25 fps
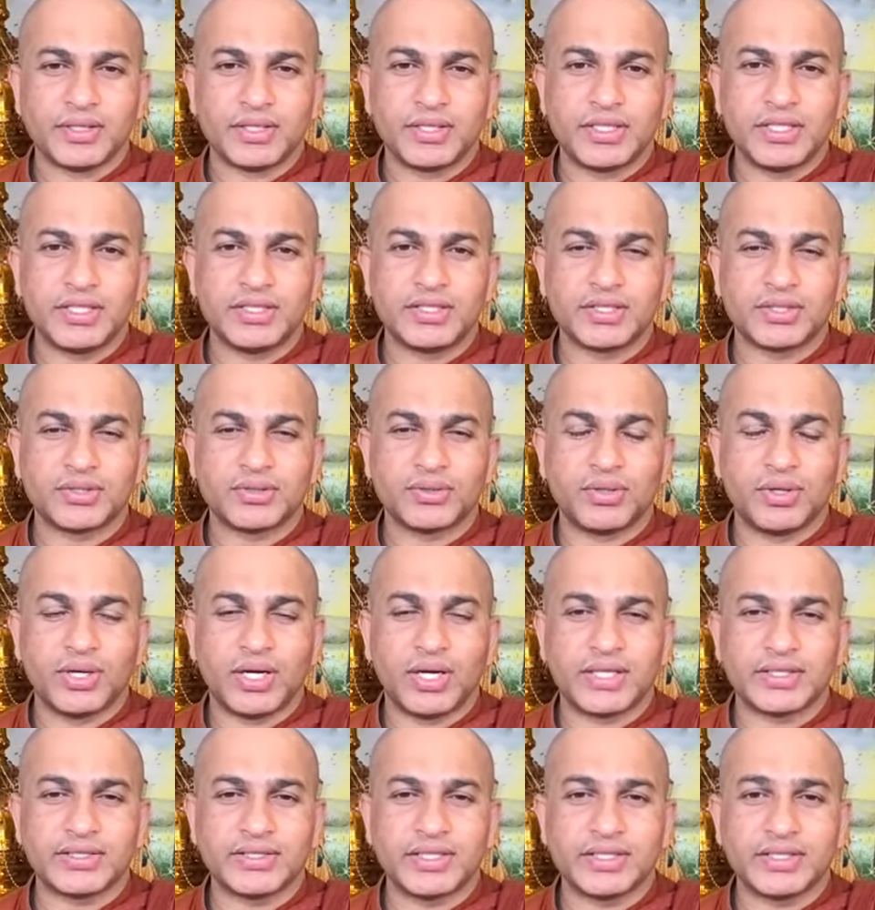teacher
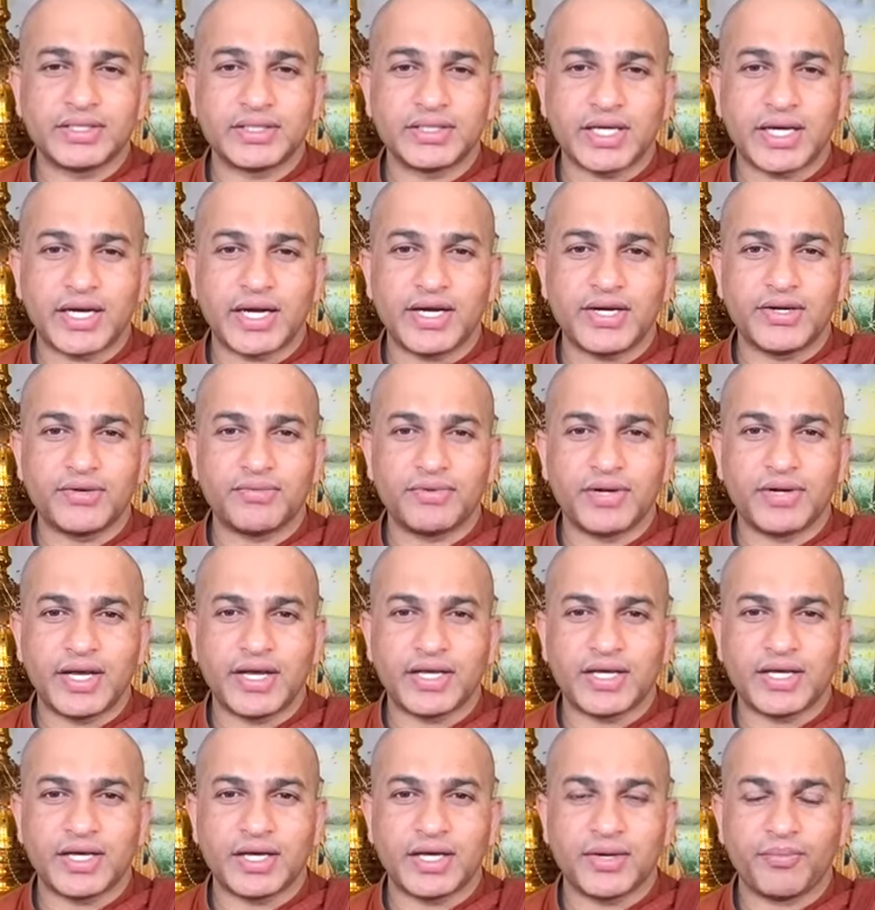told us it's a kind of
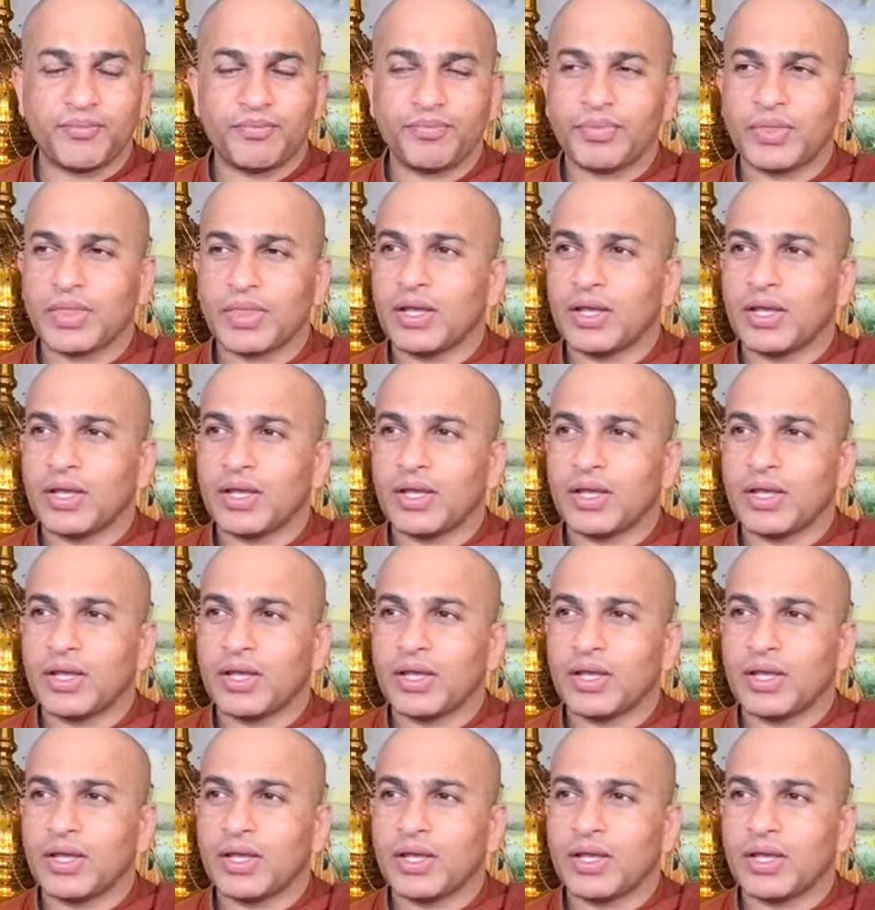like a,